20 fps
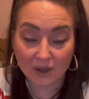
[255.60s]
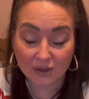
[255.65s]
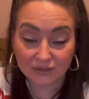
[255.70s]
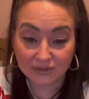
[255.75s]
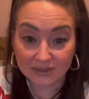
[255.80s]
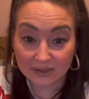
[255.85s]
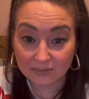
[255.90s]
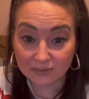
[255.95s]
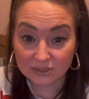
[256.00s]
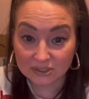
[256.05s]

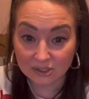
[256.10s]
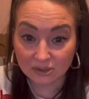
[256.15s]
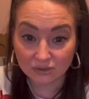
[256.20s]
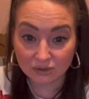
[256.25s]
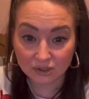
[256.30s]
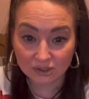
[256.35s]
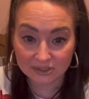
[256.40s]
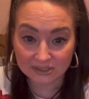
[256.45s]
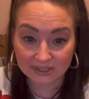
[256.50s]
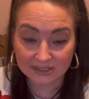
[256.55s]
He was still
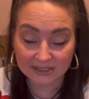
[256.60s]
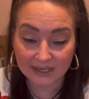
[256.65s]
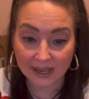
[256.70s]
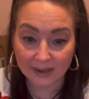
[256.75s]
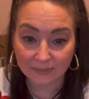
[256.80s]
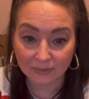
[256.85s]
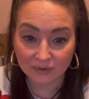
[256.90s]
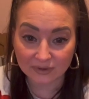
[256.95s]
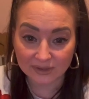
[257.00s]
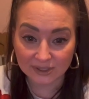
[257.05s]
using his
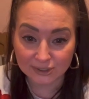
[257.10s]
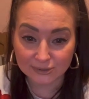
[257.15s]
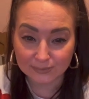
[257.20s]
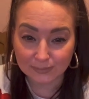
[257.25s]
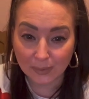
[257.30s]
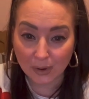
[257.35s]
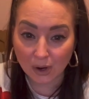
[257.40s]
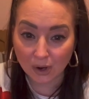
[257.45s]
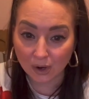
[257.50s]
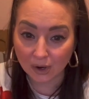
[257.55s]
hammer at this
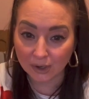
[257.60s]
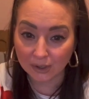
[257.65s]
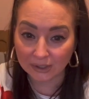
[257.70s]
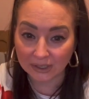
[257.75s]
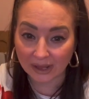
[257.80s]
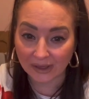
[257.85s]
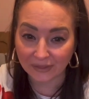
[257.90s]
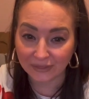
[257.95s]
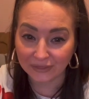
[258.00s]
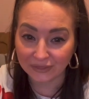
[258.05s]
point,
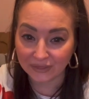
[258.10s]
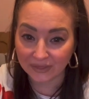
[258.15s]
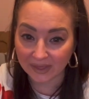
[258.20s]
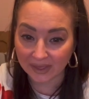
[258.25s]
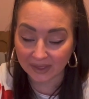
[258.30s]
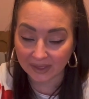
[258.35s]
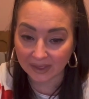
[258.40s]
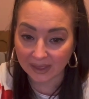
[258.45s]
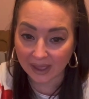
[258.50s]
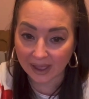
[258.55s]
I
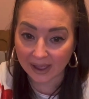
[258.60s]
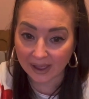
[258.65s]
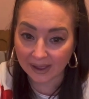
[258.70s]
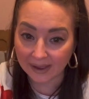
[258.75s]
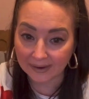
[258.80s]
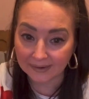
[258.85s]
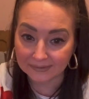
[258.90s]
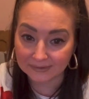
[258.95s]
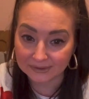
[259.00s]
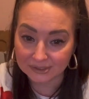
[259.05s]
think,
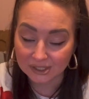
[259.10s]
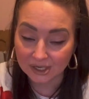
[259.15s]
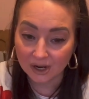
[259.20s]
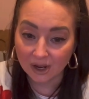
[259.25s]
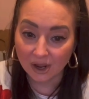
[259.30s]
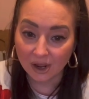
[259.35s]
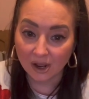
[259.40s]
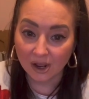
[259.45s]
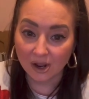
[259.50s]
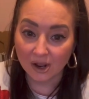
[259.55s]
and
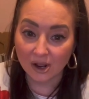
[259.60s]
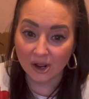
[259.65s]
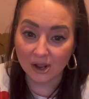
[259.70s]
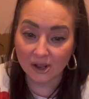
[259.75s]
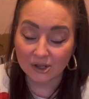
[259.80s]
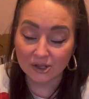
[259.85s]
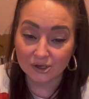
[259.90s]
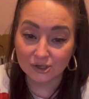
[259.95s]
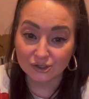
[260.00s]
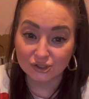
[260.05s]

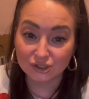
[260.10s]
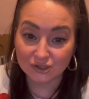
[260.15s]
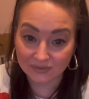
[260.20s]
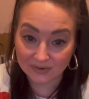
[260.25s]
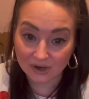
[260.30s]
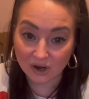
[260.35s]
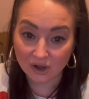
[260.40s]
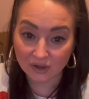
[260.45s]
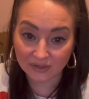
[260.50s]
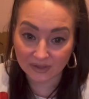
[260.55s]

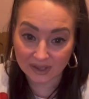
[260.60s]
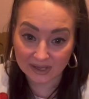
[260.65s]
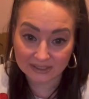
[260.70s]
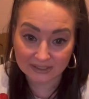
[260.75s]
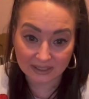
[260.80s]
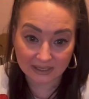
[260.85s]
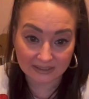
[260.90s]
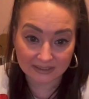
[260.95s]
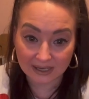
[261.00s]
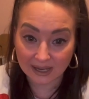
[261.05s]
during all this,
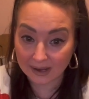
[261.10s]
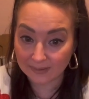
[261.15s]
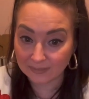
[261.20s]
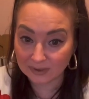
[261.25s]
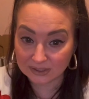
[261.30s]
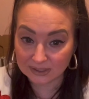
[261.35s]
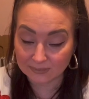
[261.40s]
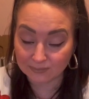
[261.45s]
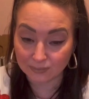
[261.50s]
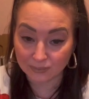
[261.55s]
his hammer
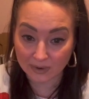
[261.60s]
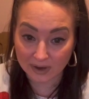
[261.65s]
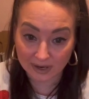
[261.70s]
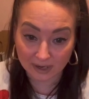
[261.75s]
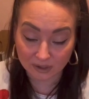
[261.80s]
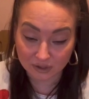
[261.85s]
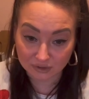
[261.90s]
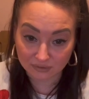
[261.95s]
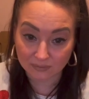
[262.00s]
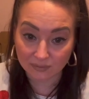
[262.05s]
did
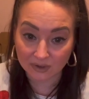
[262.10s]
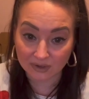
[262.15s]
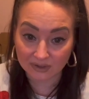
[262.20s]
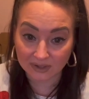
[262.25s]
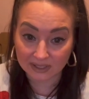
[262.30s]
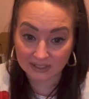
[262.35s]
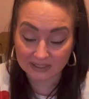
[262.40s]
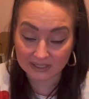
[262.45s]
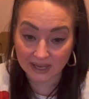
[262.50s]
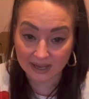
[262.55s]
break during one of
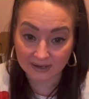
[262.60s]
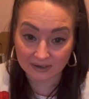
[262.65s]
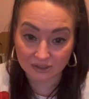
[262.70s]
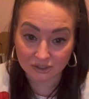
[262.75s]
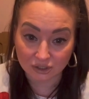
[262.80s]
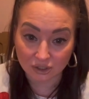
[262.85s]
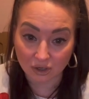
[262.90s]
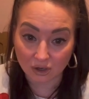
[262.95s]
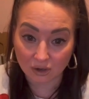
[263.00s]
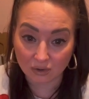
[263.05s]
the attacks,
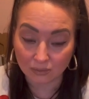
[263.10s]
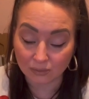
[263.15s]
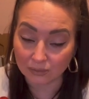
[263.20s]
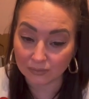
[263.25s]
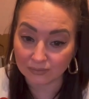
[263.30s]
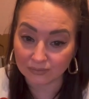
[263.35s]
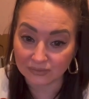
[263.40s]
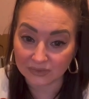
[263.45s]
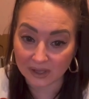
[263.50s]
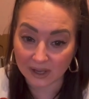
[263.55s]
so
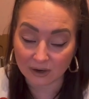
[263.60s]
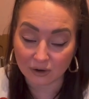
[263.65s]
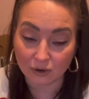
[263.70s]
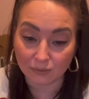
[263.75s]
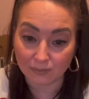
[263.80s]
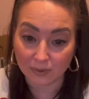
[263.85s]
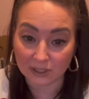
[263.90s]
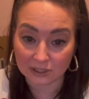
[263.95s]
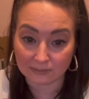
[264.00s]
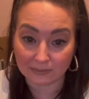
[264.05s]
that
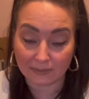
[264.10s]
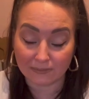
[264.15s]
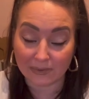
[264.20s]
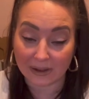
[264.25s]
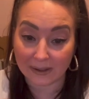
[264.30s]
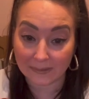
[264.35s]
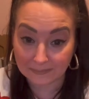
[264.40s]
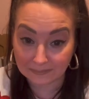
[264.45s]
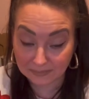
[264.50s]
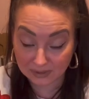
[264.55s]
could possibly
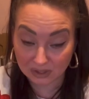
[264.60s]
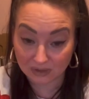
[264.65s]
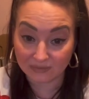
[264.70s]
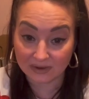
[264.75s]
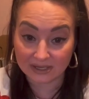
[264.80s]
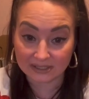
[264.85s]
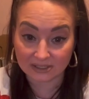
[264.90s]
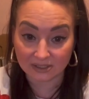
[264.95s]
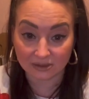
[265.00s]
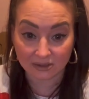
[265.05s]
be the
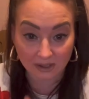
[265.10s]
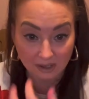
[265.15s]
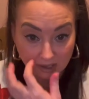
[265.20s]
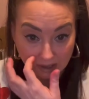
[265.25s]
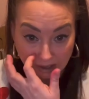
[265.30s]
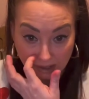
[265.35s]
reason that